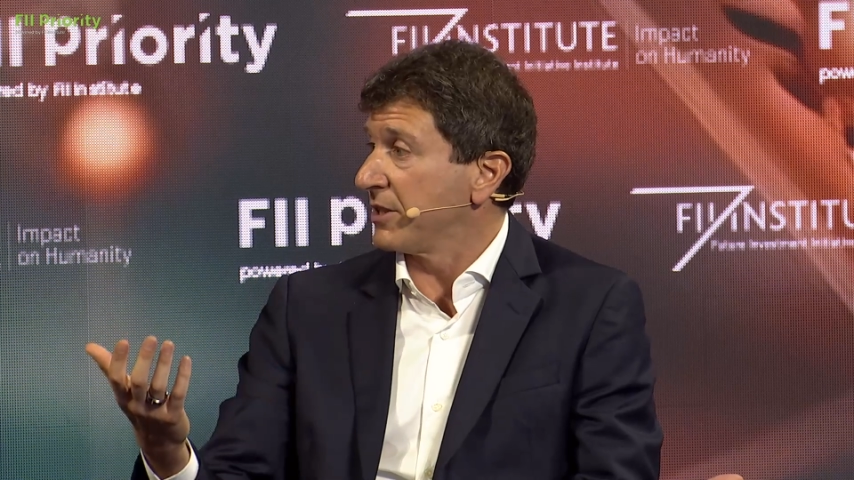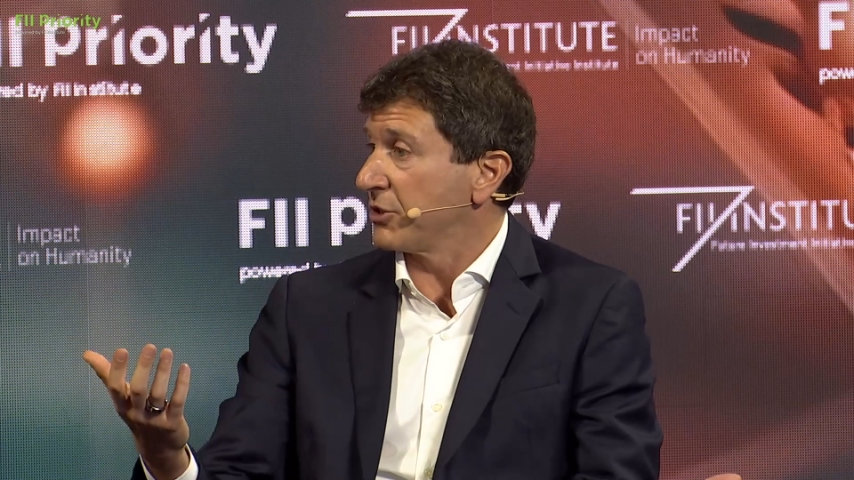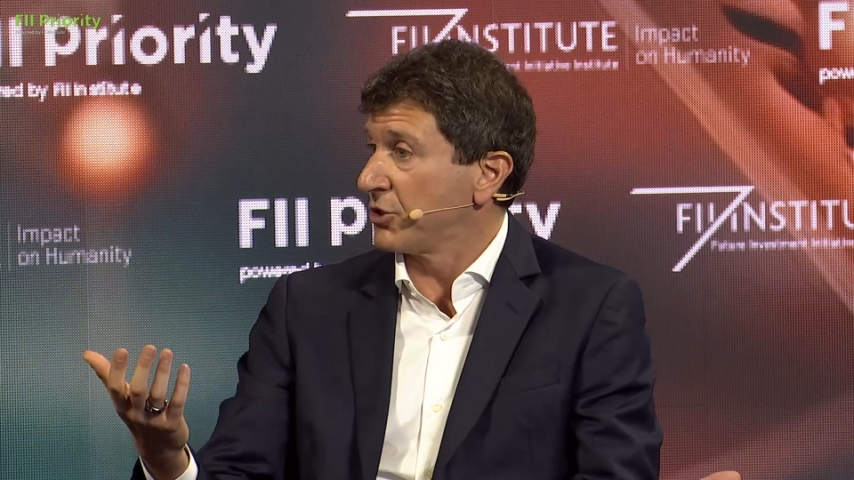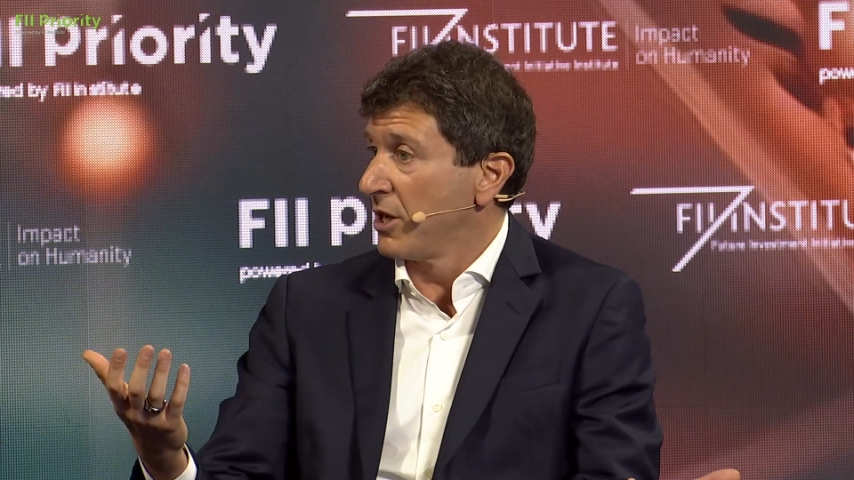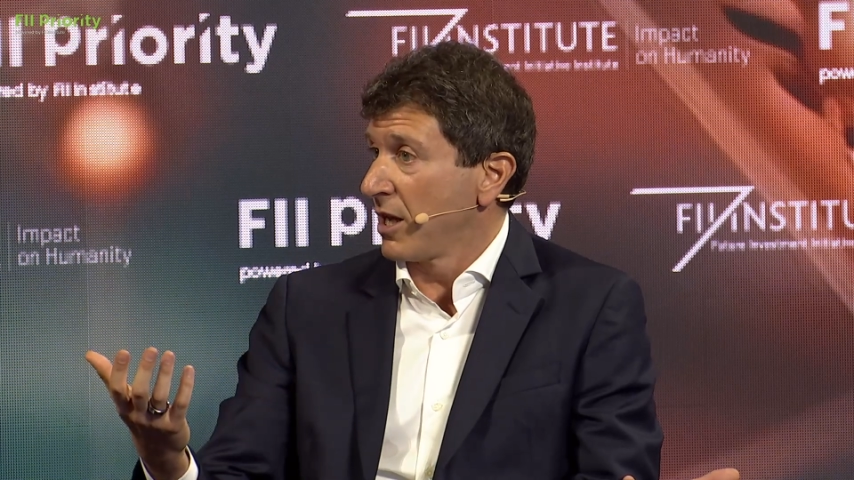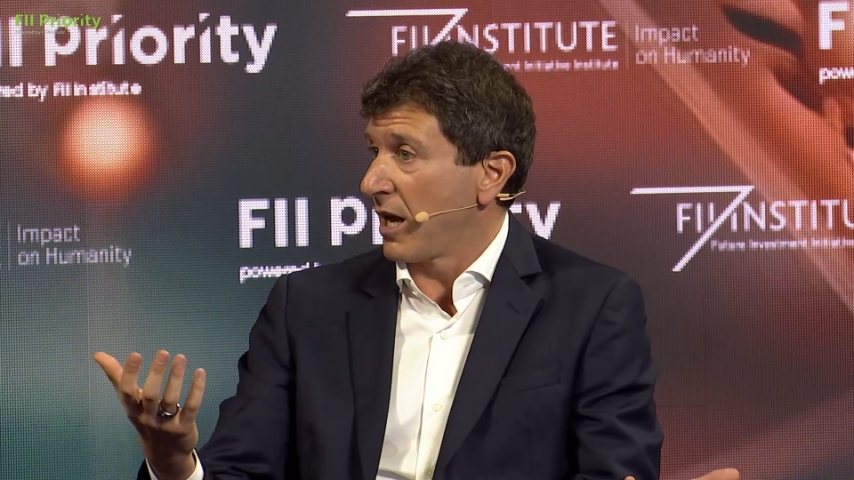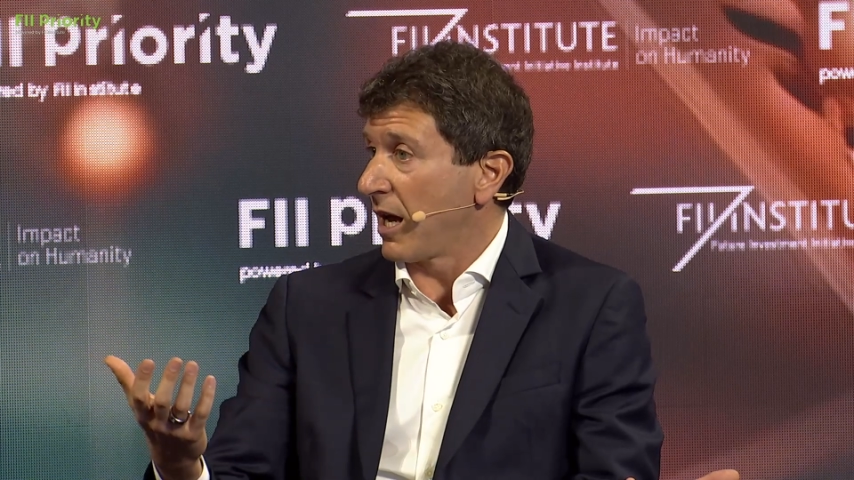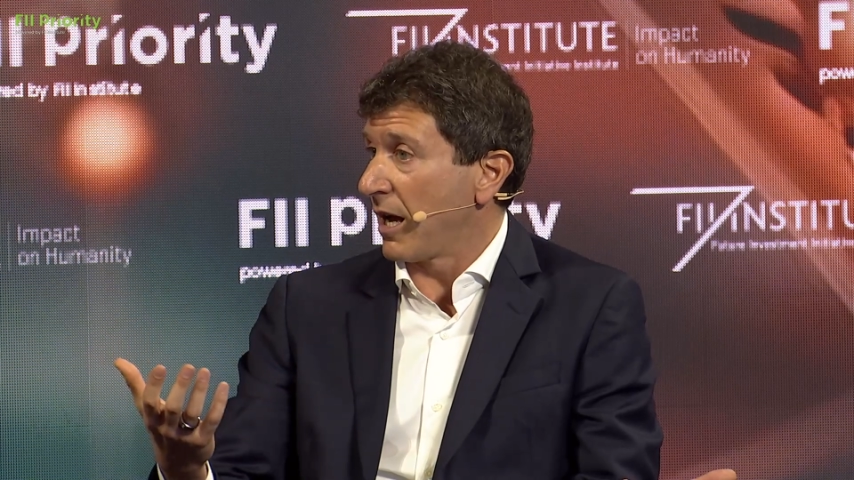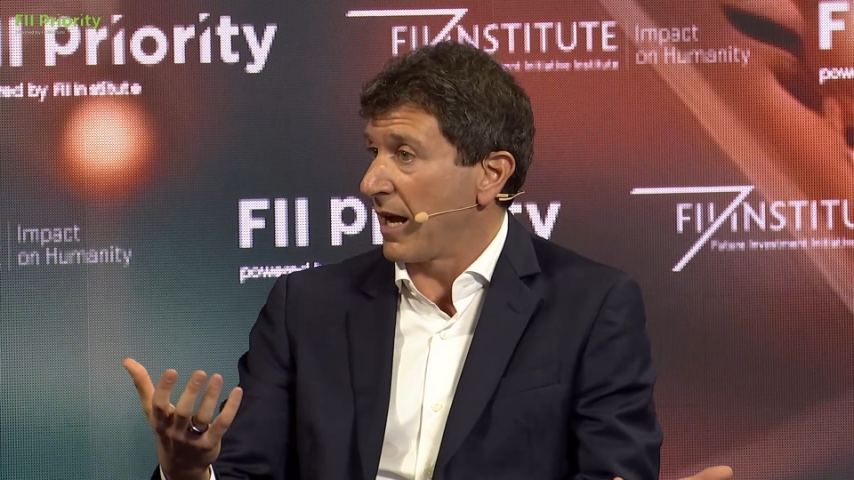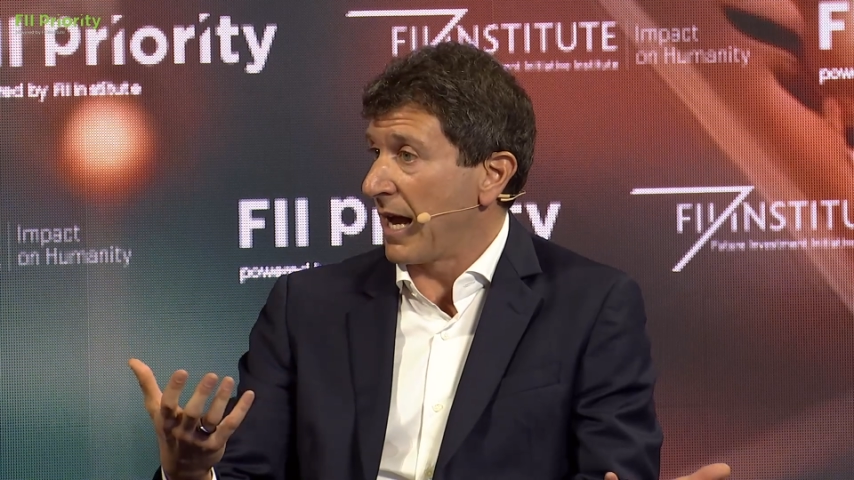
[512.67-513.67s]
is
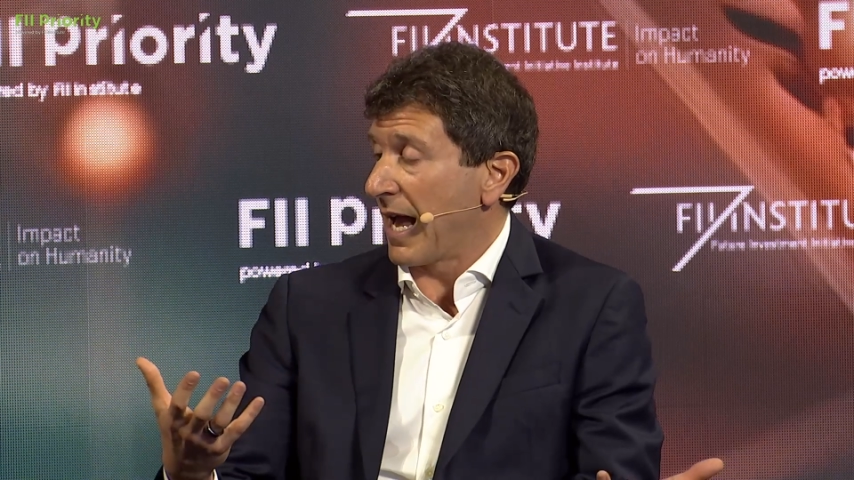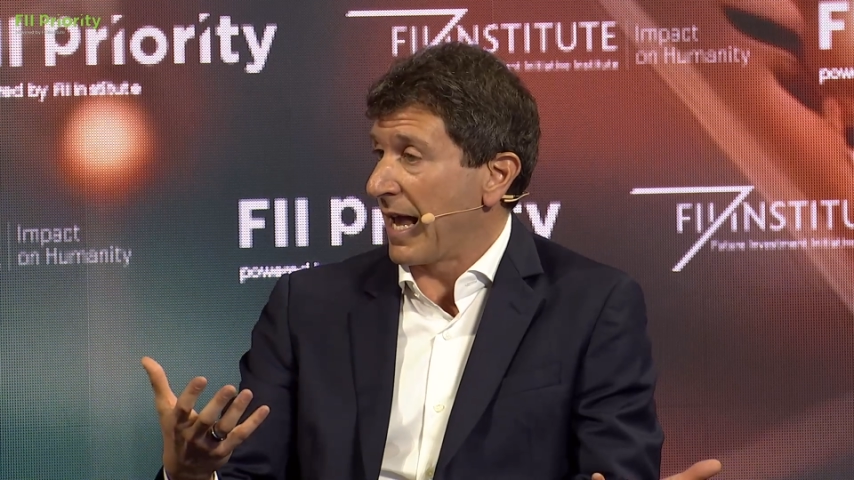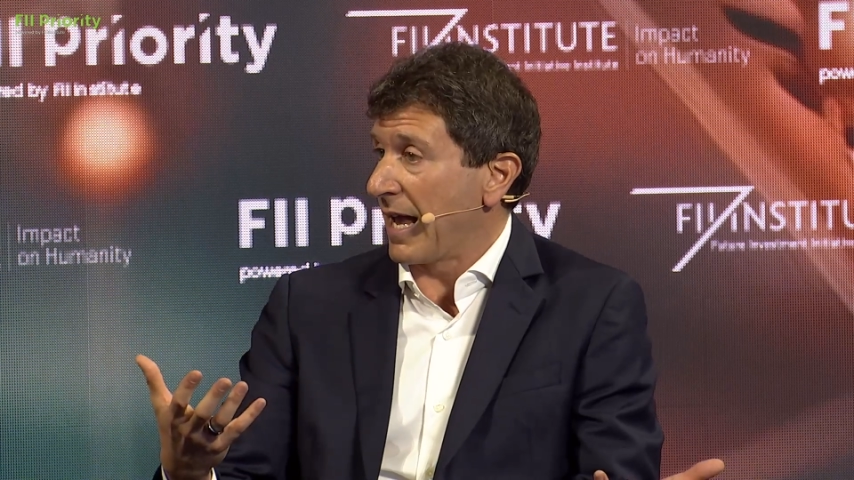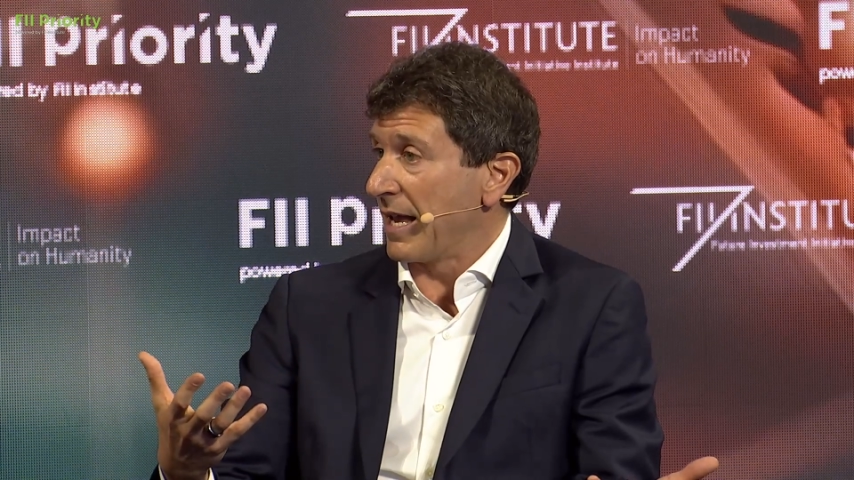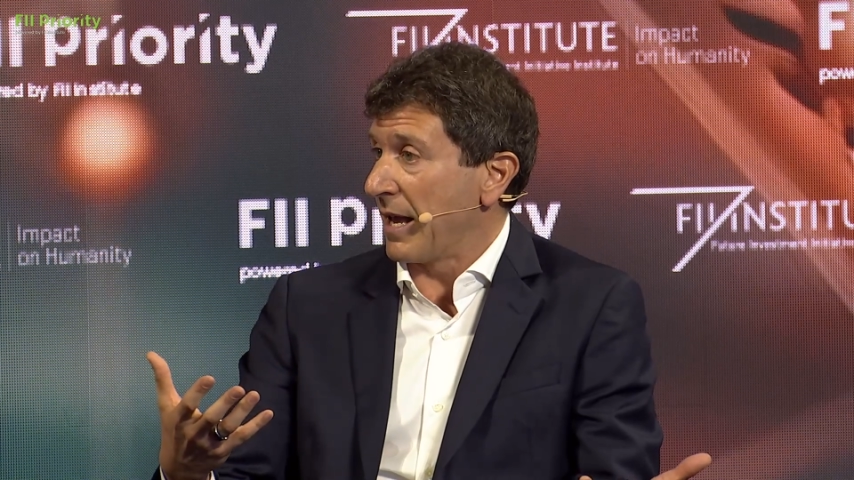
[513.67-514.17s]
uh, a,